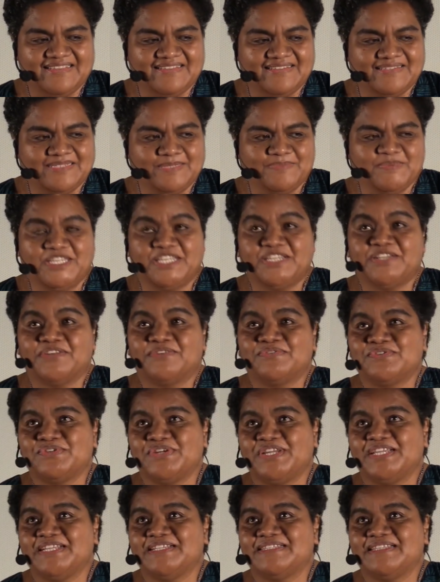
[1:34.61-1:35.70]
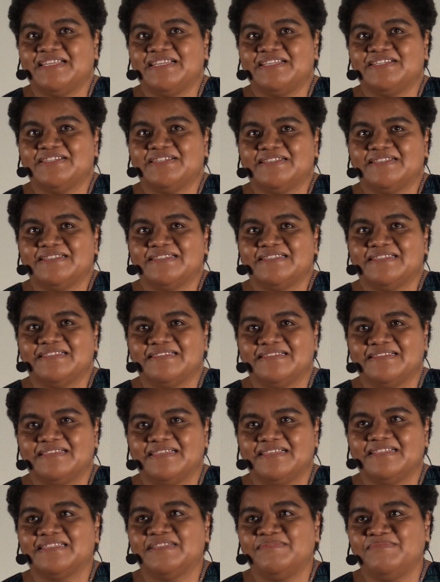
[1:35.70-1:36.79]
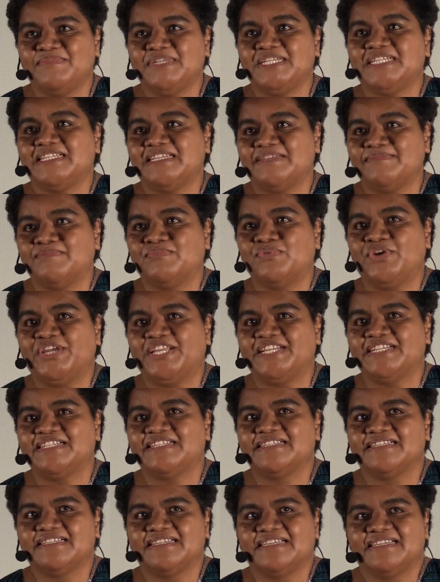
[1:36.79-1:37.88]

speaking of train stations, it's a meeting point.